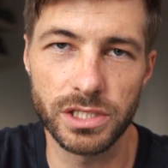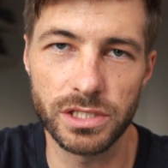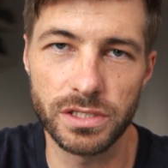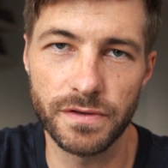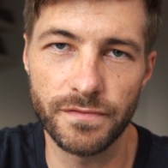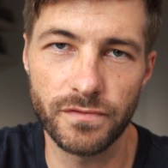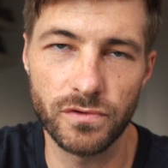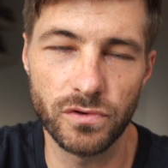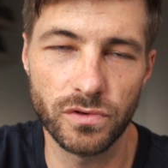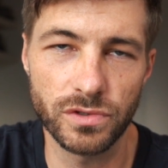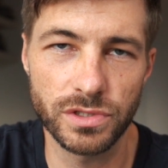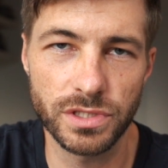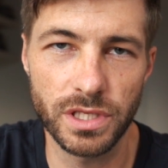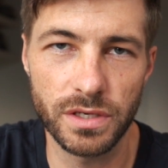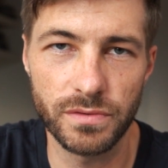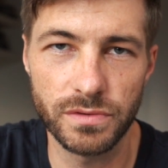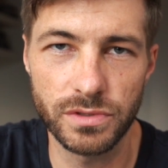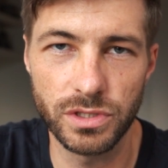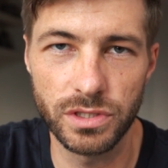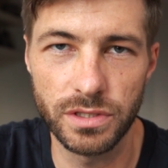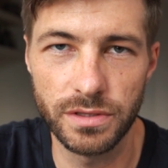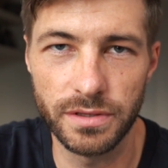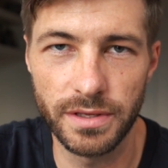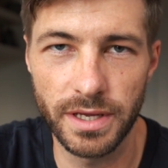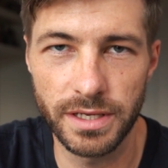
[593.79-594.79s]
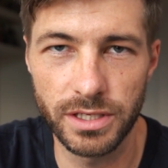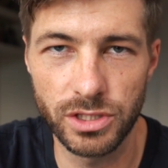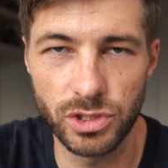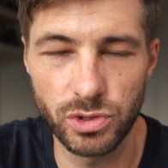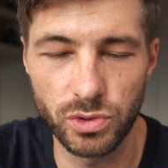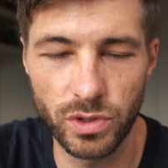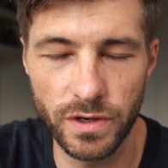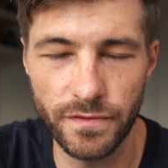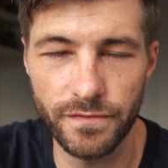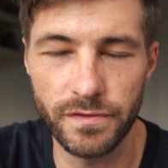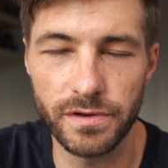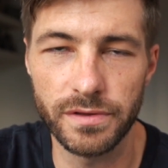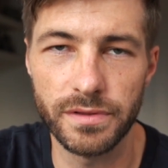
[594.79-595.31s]
And of course they were then
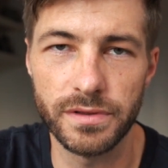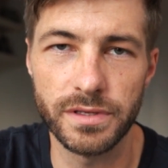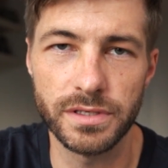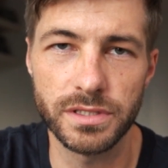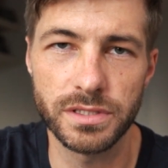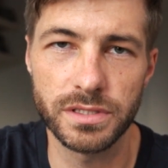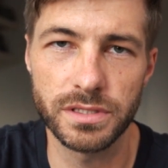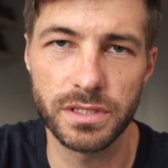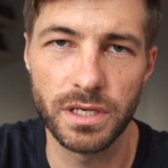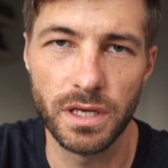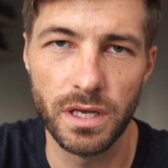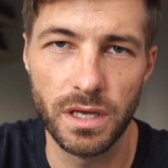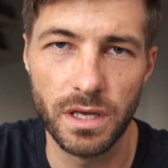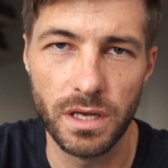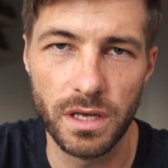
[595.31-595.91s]
driven. This